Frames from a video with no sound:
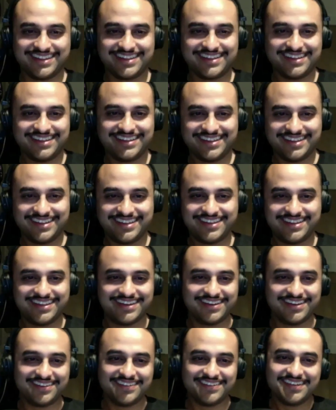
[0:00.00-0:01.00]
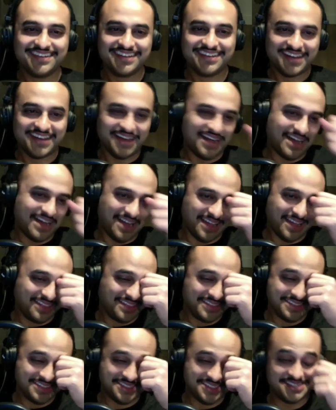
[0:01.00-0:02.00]
you know, they
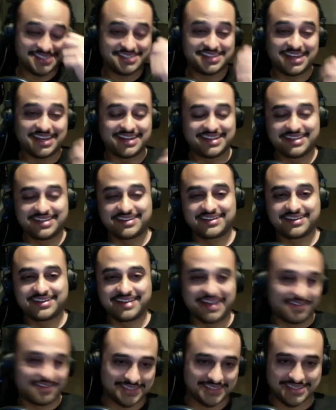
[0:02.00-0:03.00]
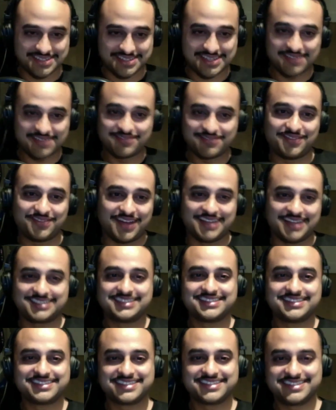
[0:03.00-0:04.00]
just decided they're gonna have like the same fashion
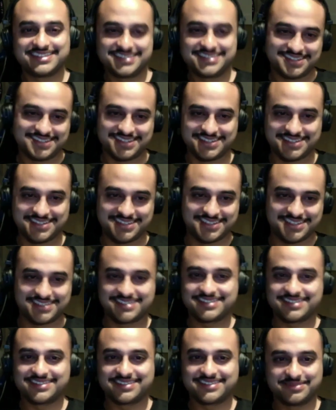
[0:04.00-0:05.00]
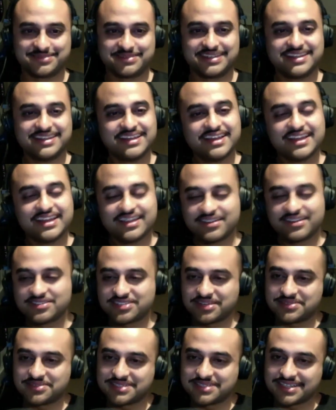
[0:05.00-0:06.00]
sense as us, just a little bit, you know. So I
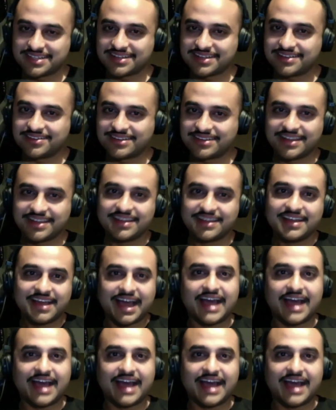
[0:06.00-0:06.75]
was like, okay, I